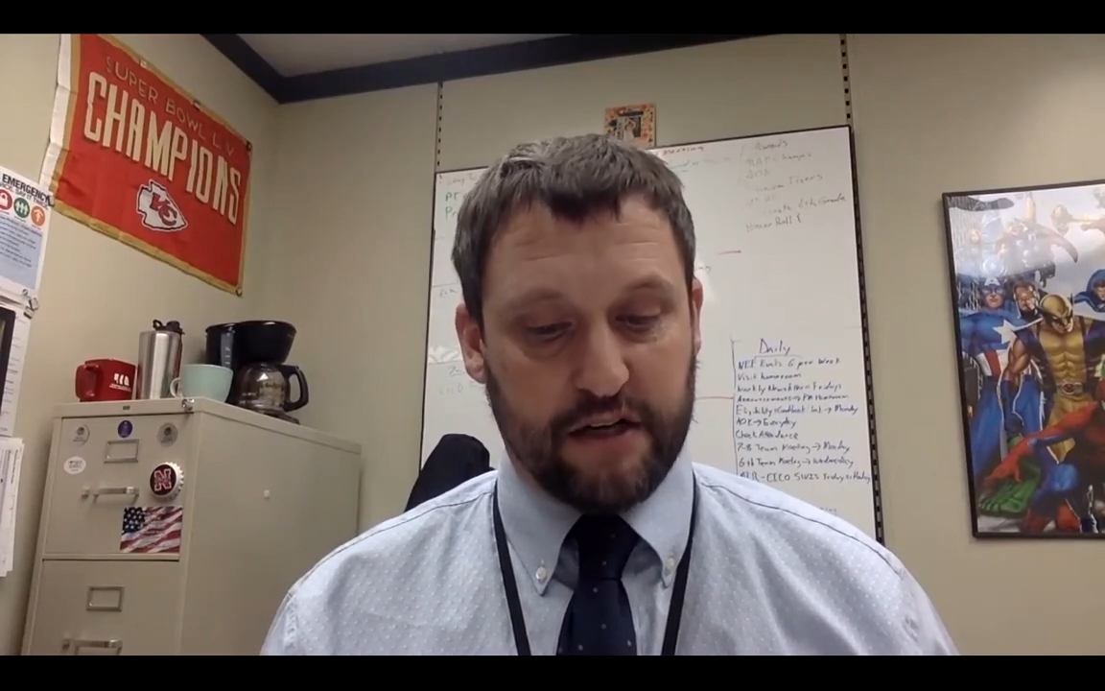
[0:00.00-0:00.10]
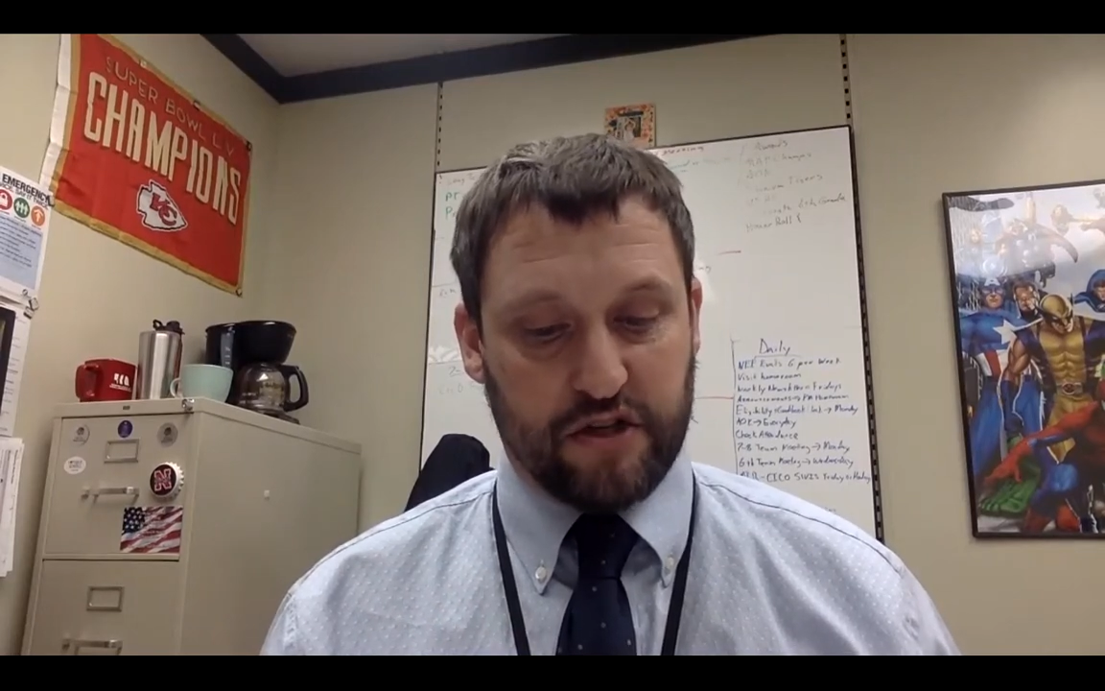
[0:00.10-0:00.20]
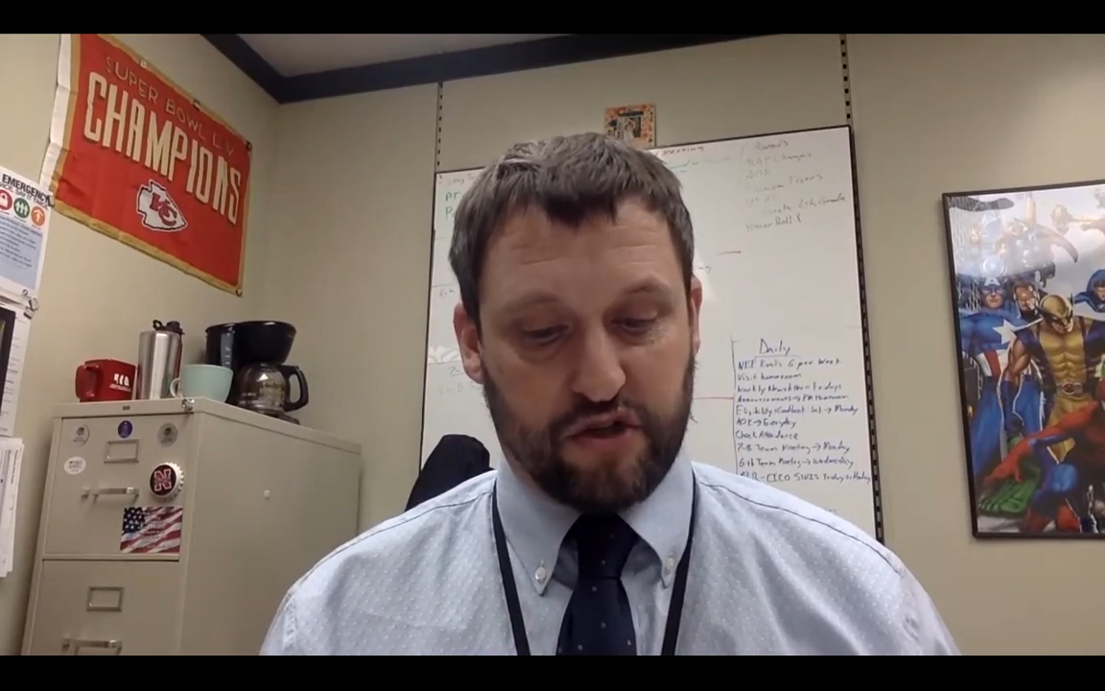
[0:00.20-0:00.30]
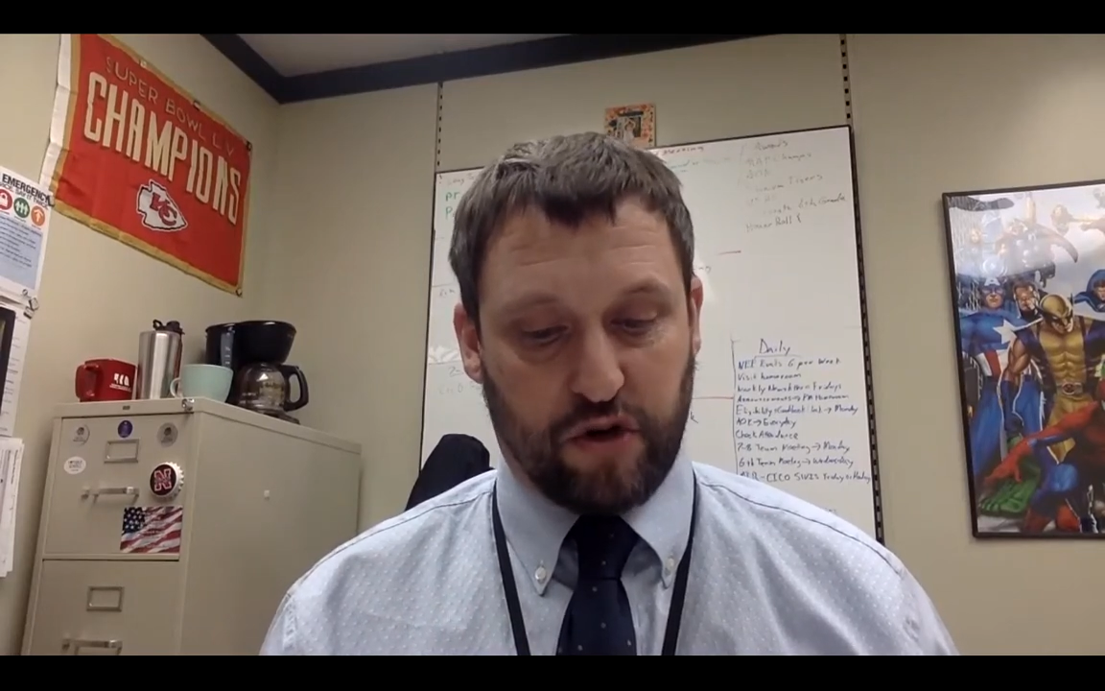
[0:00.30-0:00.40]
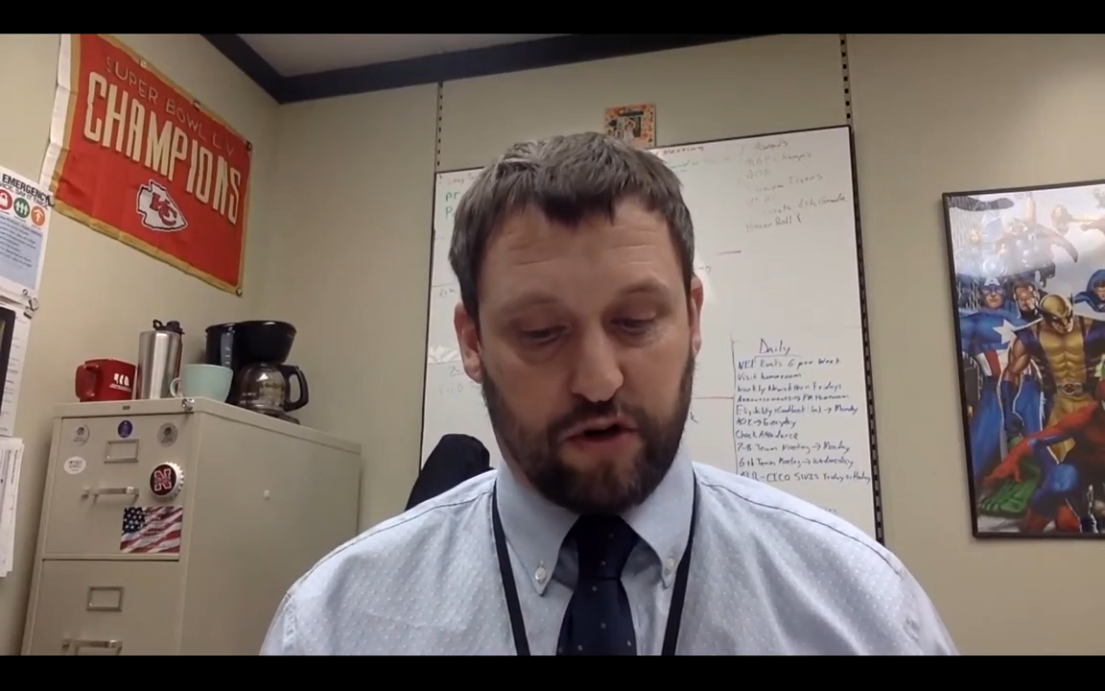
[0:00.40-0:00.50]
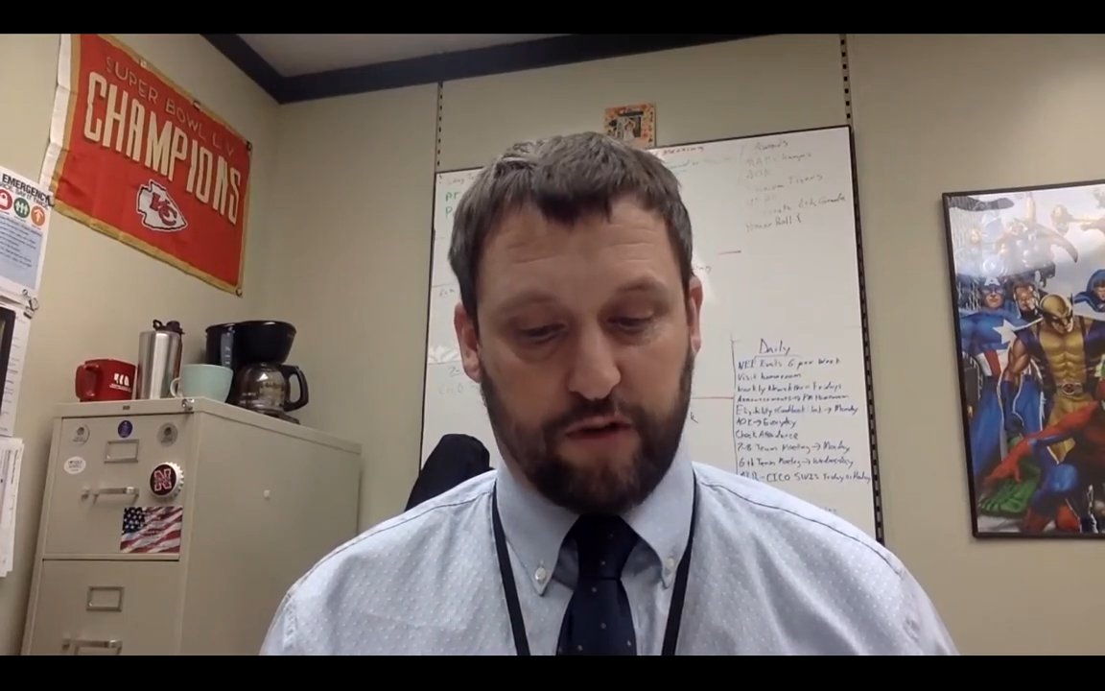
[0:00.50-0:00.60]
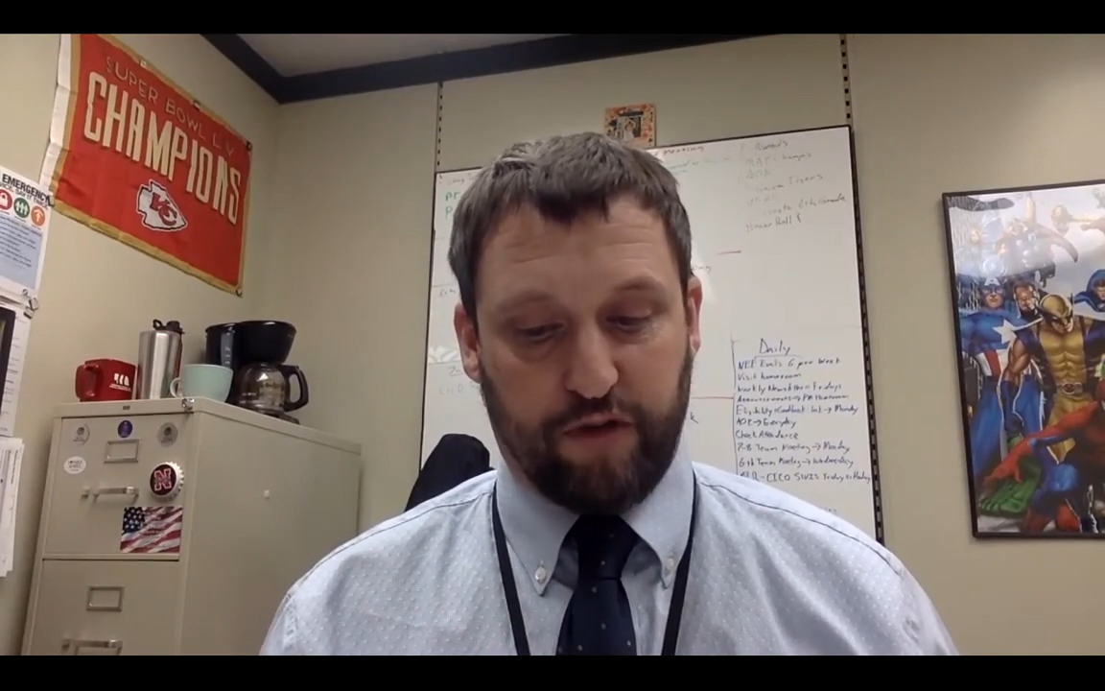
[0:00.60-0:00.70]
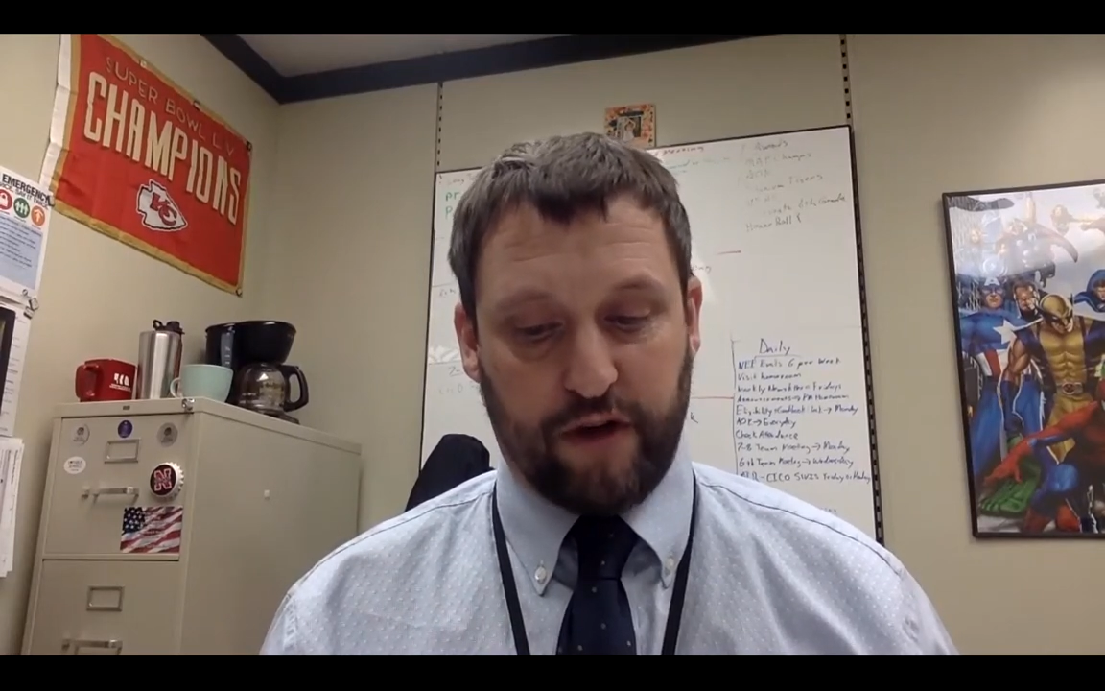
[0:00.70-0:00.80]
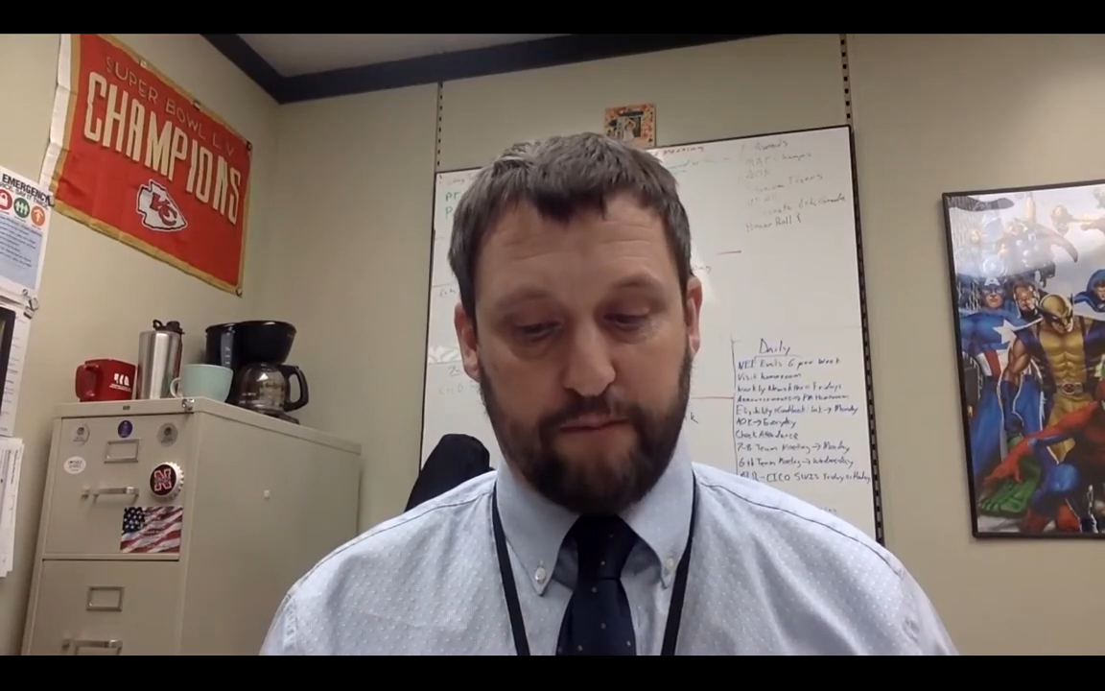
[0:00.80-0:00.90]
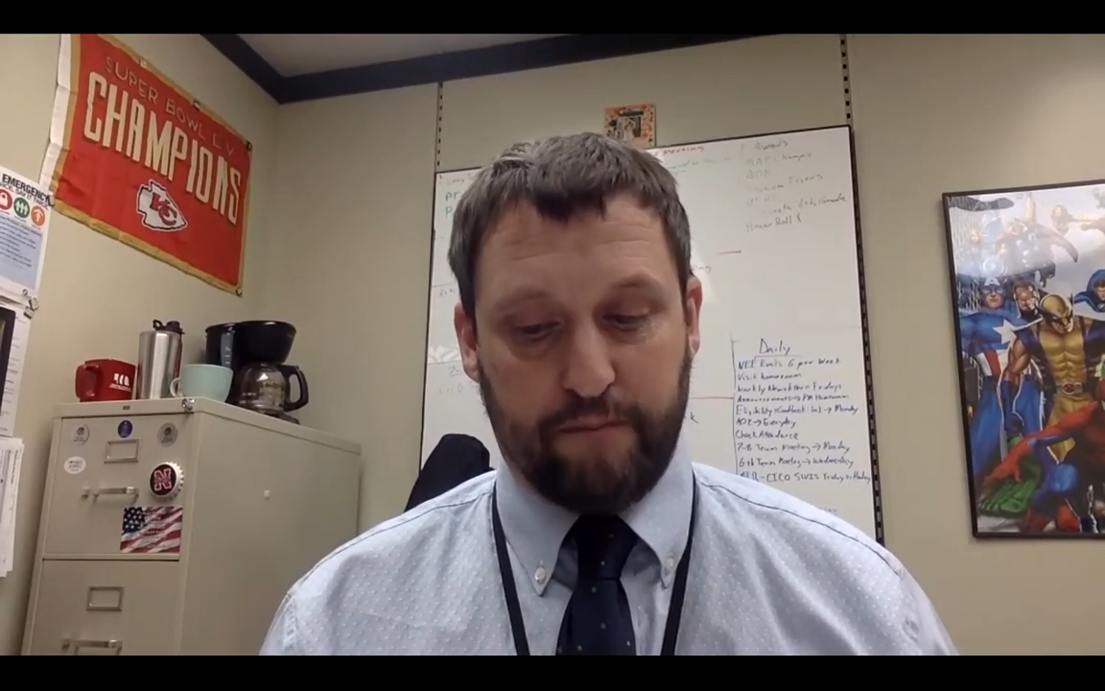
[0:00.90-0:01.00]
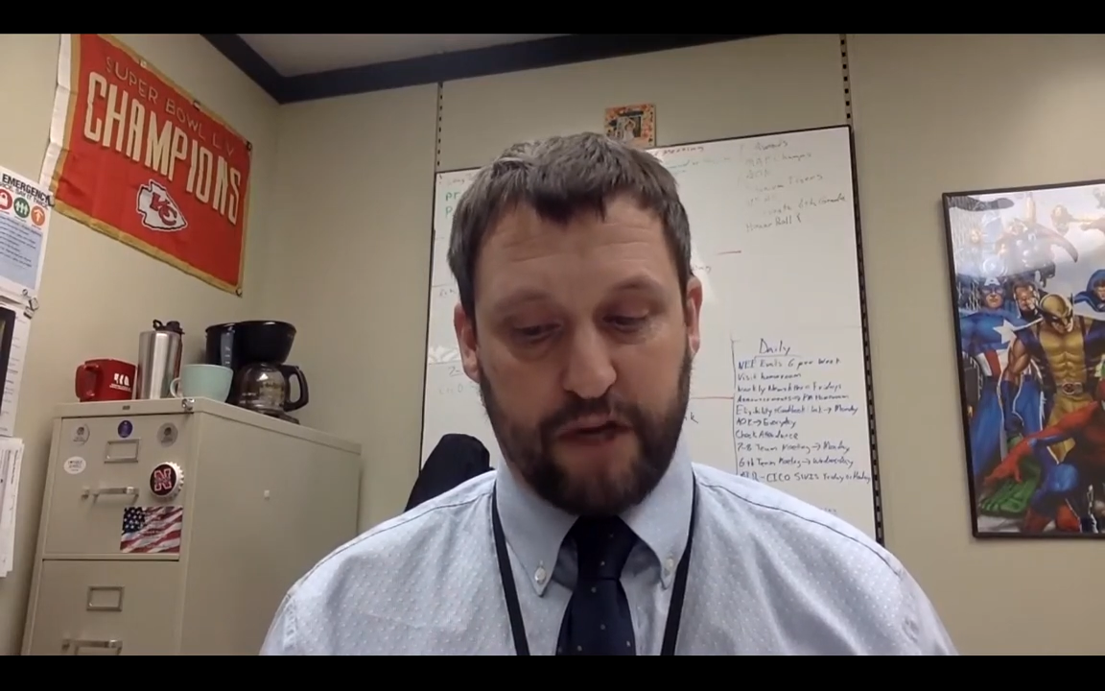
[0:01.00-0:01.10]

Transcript: circle of friend,